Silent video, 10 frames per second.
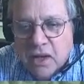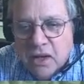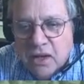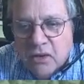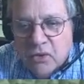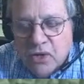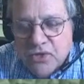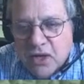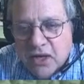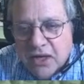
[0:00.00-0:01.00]
uh,
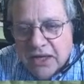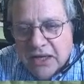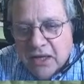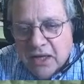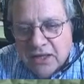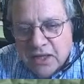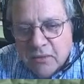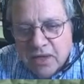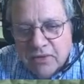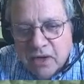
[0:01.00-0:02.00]
horizontally, a little
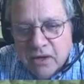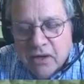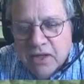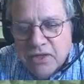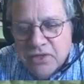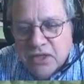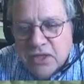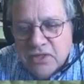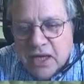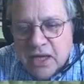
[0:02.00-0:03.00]
bit of air is,
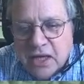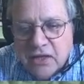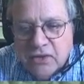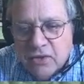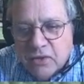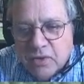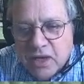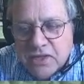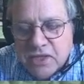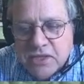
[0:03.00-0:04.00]
is added to the
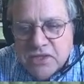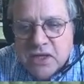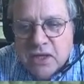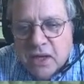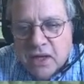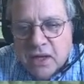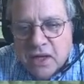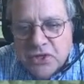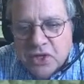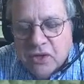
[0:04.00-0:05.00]
process,
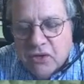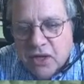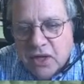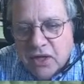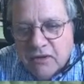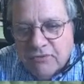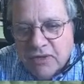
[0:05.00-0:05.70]
uh, generating enough